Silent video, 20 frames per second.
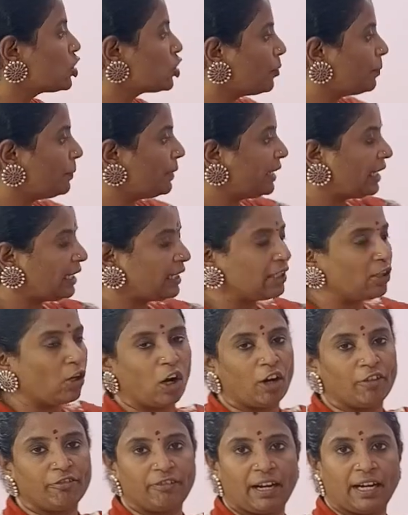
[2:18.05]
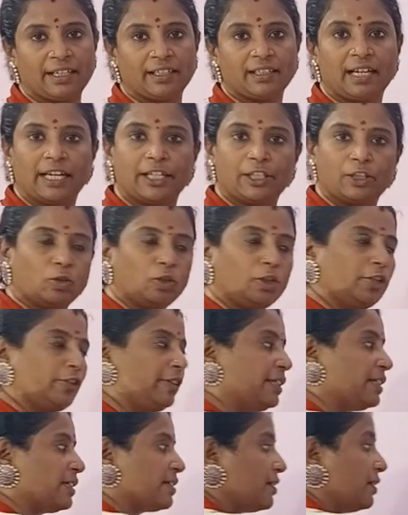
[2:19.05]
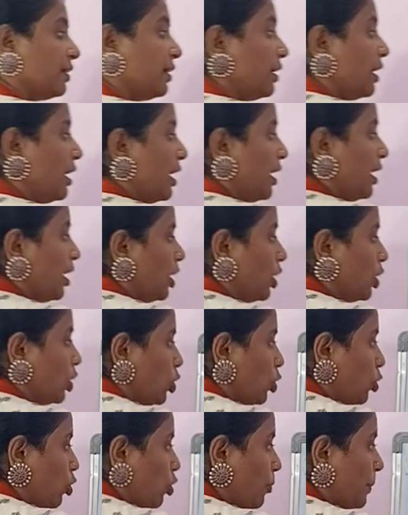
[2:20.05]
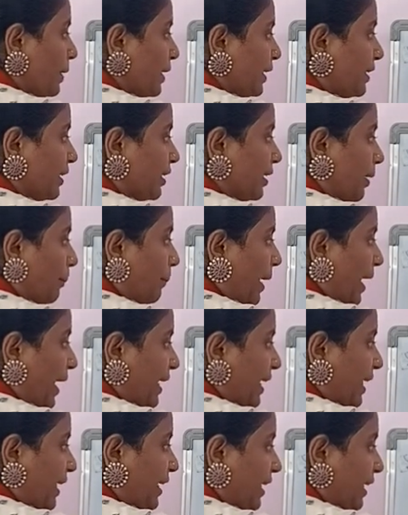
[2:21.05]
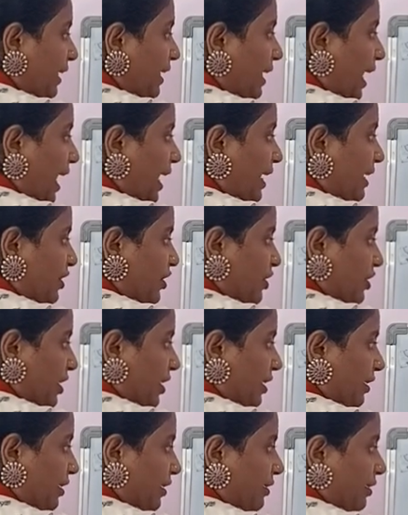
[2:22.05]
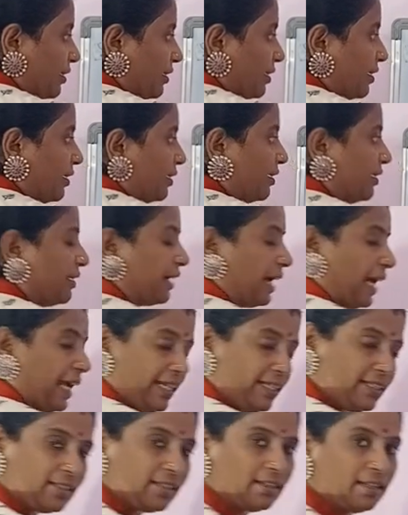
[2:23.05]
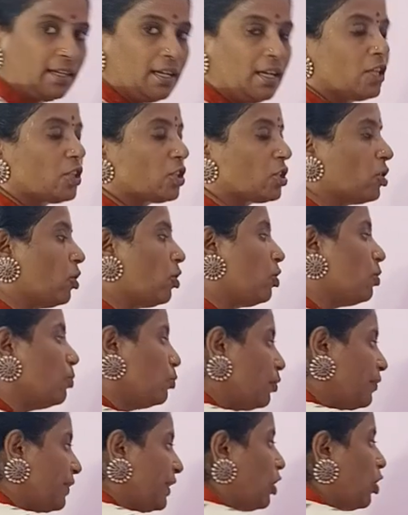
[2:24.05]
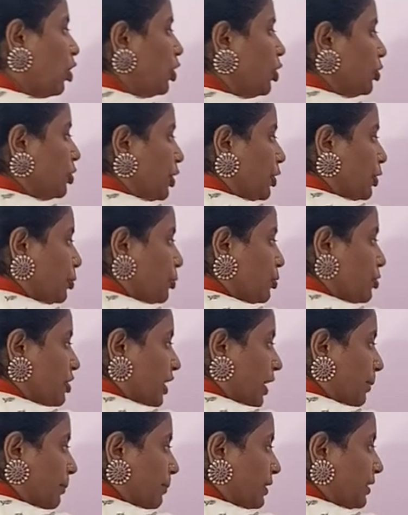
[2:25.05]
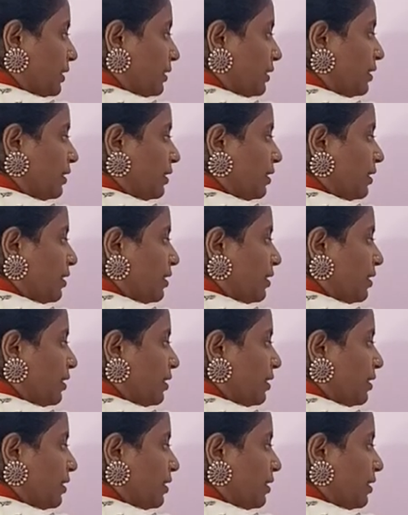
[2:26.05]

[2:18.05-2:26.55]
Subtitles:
So being an off adder, I told you it is a 2-bit binary addition, right? So moving on to the truth table.